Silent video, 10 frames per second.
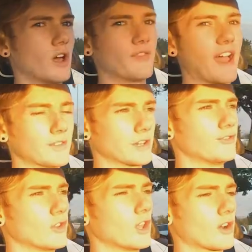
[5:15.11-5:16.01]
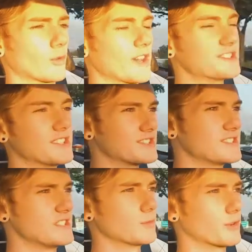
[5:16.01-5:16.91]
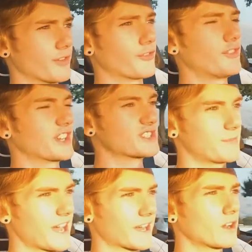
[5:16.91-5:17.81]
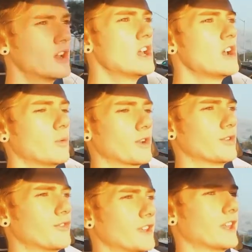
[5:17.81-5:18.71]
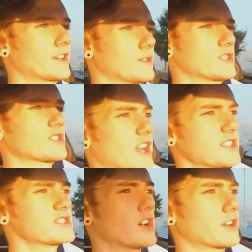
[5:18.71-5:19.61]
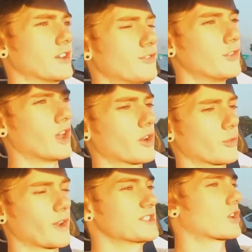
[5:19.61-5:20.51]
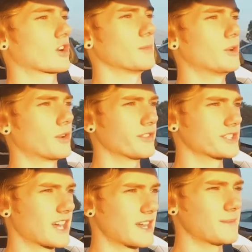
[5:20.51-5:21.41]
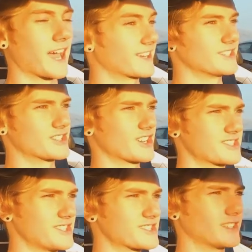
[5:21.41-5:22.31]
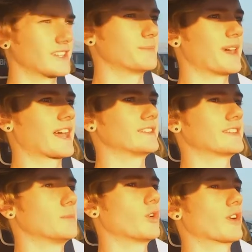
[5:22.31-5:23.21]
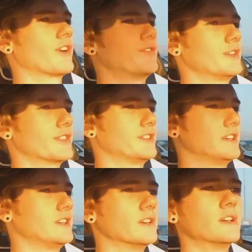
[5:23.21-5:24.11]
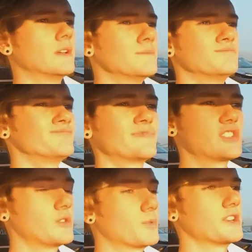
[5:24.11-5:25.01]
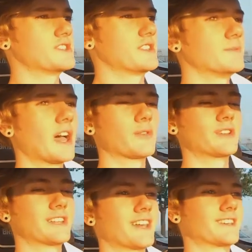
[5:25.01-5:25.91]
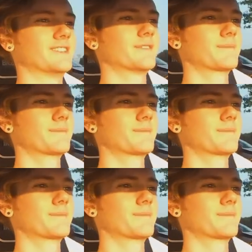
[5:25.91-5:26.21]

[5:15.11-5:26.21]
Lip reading: of having a full-on racing seat with a fixed back where you feel like you're just kind of stuck in a full-on race car mode all the time. I can adjust these to lean back a little more if I feel the need. Super easy. I really like it.